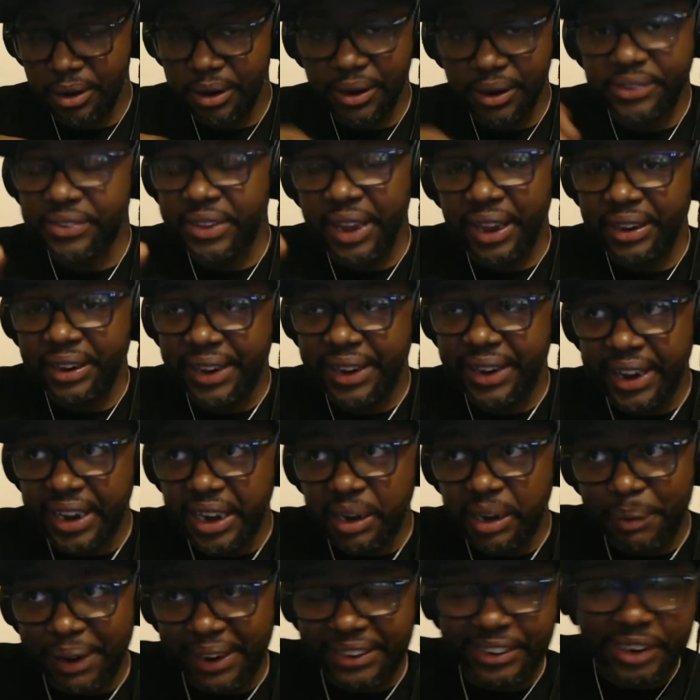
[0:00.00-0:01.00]
It's not like
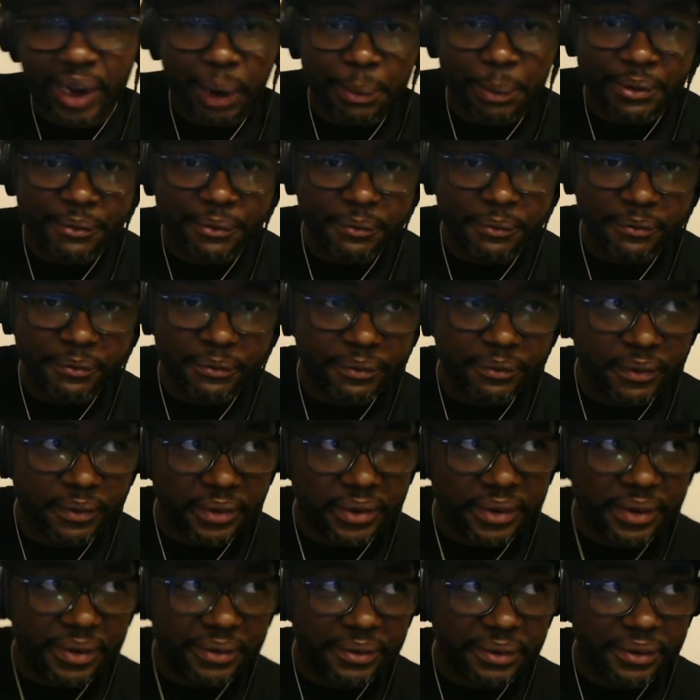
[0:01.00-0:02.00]
anybody's coming
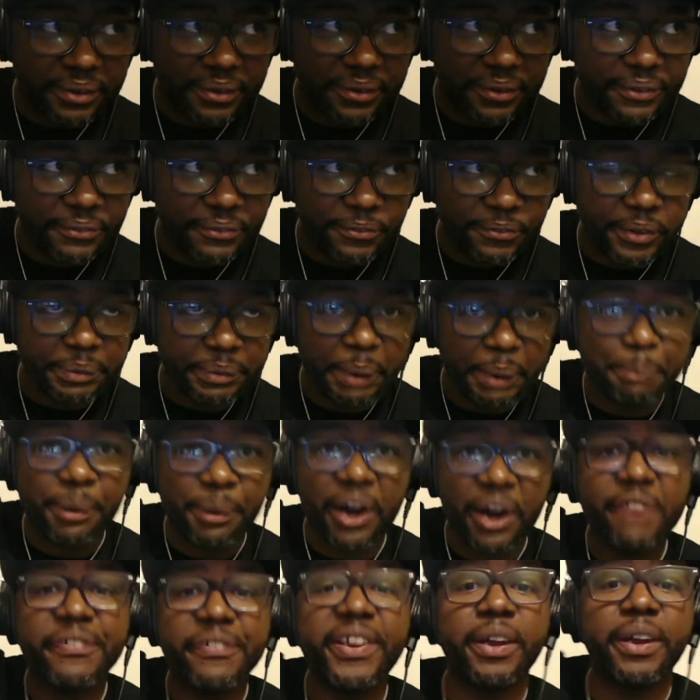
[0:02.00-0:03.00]
from
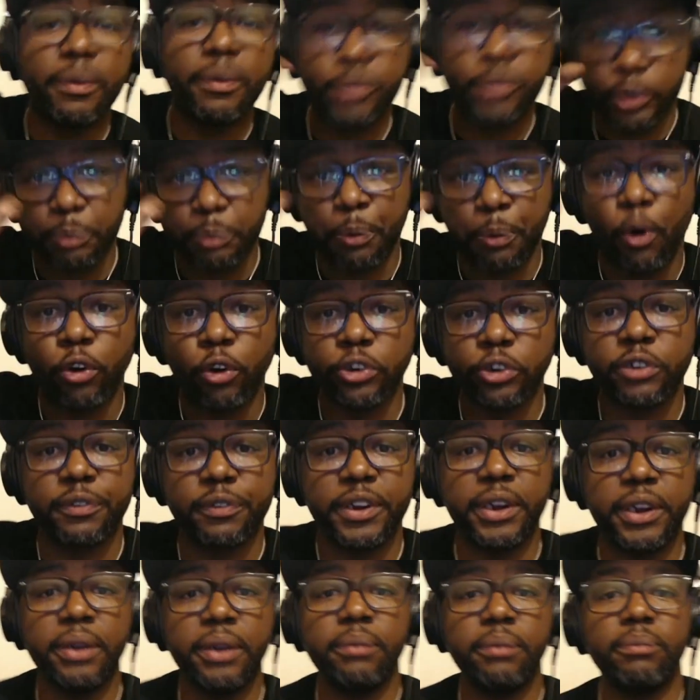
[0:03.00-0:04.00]
above him,
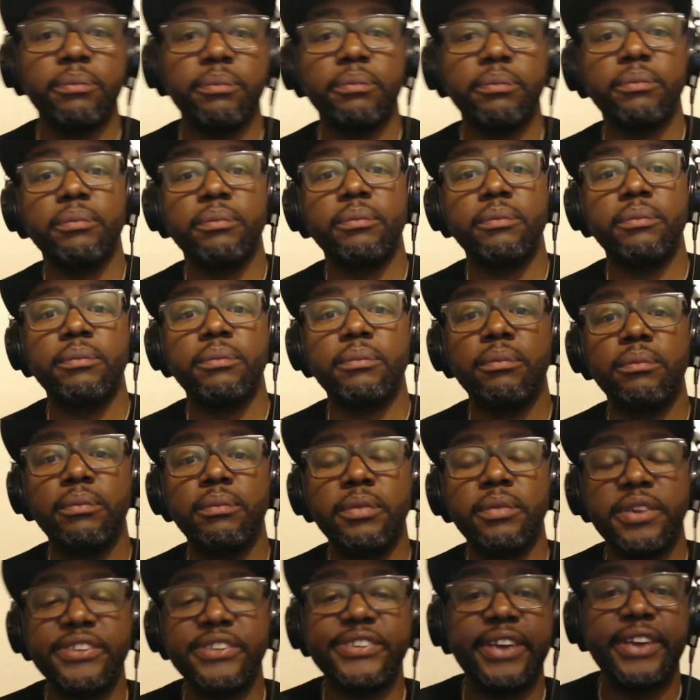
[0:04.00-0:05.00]
supposedly,
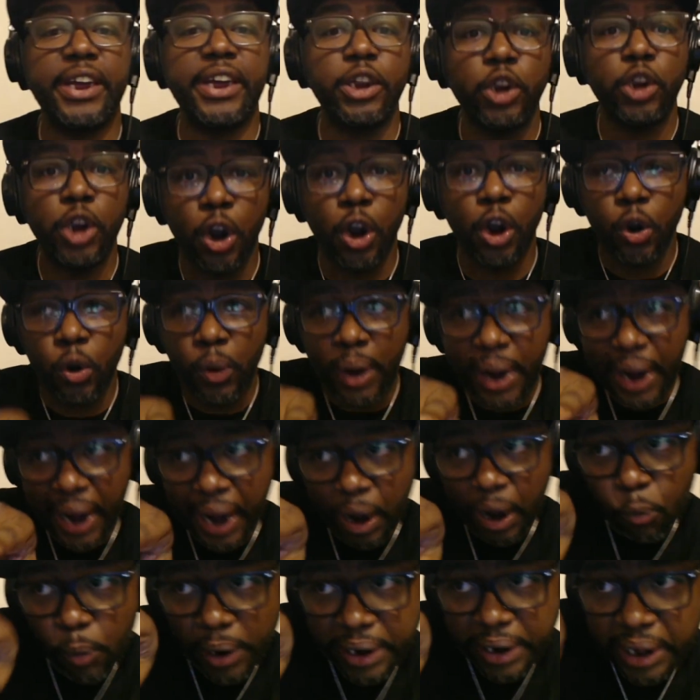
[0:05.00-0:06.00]
to say, yo,
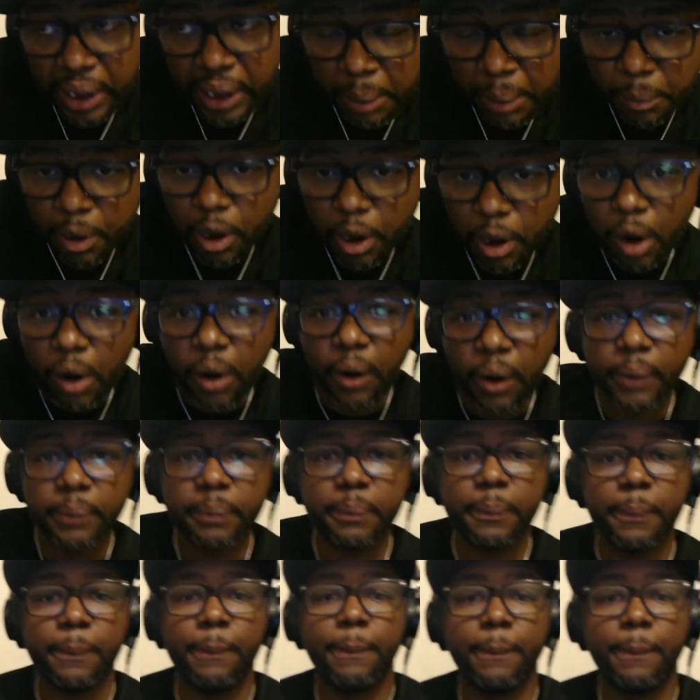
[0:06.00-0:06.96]
I want him gone.